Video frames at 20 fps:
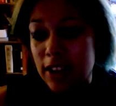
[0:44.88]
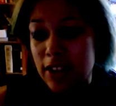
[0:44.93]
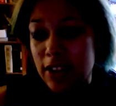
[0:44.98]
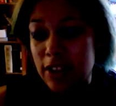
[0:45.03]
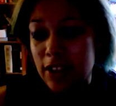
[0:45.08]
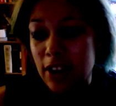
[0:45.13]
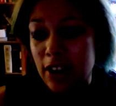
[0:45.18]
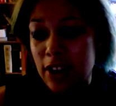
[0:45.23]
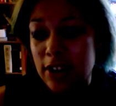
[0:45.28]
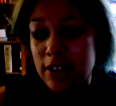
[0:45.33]

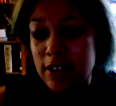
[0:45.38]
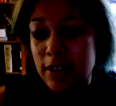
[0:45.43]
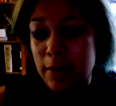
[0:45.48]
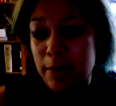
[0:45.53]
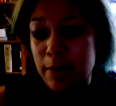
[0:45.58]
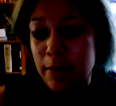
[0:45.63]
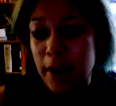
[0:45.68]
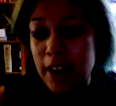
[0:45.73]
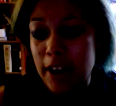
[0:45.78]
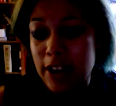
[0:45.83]
there's a
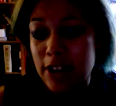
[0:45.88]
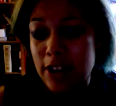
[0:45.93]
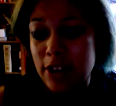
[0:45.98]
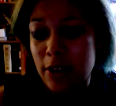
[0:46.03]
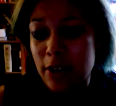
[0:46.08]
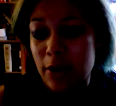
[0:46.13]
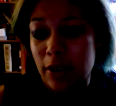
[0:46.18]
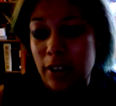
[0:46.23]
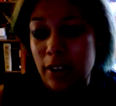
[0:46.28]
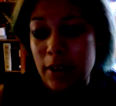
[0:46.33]
banjo
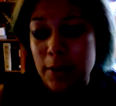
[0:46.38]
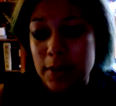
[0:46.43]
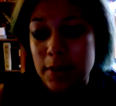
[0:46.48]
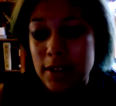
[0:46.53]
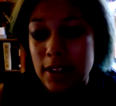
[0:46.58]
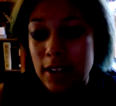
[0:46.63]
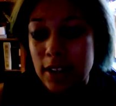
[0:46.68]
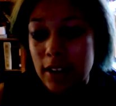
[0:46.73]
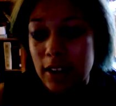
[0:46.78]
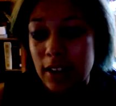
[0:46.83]
lip
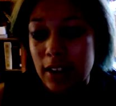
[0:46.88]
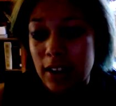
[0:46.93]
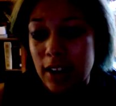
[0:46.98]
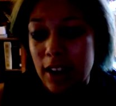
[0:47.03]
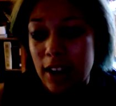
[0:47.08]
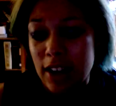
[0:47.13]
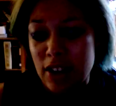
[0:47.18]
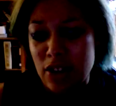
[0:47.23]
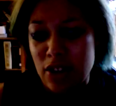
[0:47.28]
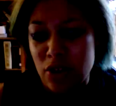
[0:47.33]
syncing
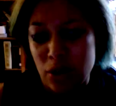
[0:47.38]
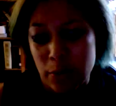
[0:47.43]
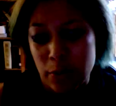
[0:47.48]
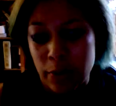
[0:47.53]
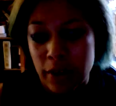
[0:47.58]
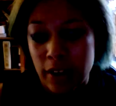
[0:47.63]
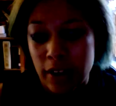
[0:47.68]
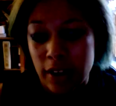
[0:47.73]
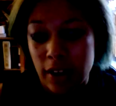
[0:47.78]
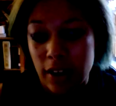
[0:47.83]
and
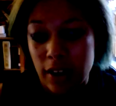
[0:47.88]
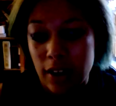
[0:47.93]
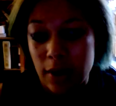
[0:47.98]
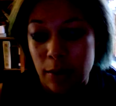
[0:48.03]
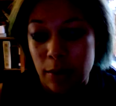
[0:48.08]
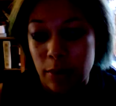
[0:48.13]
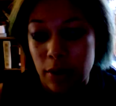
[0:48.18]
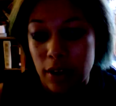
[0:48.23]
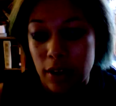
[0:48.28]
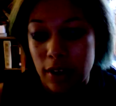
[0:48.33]
dripping, a
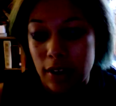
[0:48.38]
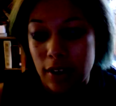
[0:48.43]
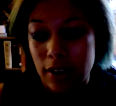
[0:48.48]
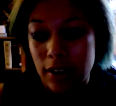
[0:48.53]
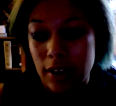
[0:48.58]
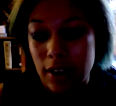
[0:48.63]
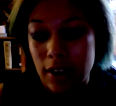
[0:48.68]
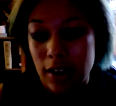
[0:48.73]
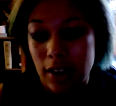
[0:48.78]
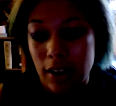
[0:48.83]
broccoli
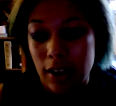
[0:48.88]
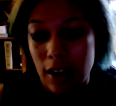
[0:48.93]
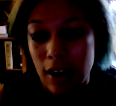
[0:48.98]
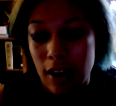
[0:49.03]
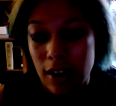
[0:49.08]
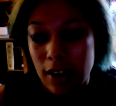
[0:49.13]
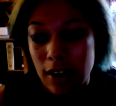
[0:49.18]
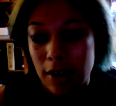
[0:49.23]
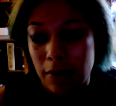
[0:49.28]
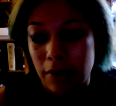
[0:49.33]
and
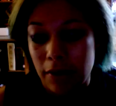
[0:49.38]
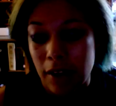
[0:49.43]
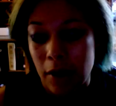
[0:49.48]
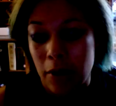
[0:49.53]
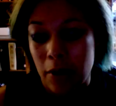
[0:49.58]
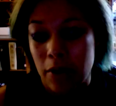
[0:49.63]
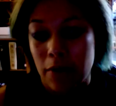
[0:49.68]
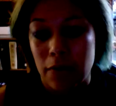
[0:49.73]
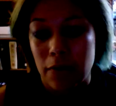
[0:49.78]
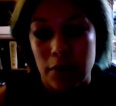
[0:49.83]
cauliflower
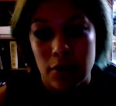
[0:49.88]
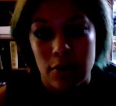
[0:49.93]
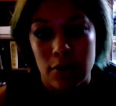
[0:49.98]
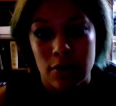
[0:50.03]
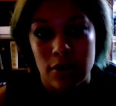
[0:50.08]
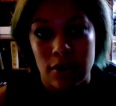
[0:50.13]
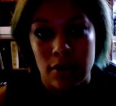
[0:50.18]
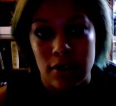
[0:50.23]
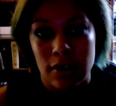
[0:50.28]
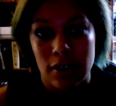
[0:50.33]

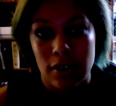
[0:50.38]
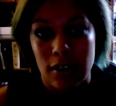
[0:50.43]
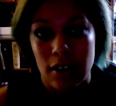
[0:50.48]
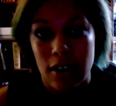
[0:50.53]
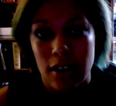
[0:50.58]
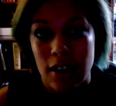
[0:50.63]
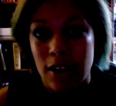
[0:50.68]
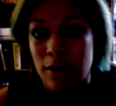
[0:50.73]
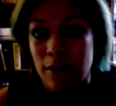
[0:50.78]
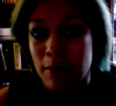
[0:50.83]
fusion
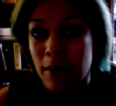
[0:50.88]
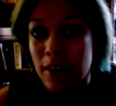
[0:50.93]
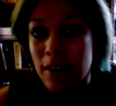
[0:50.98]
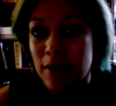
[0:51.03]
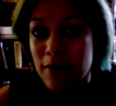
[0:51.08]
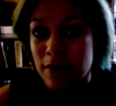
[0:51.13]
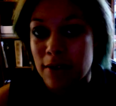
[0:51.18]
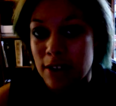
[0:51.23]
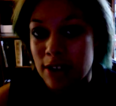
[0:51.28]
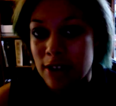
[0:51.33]
in my
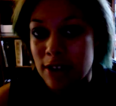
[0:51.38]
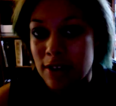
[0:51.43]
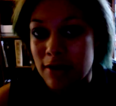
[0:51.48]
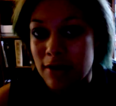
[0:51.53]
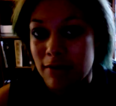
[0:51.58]
vision.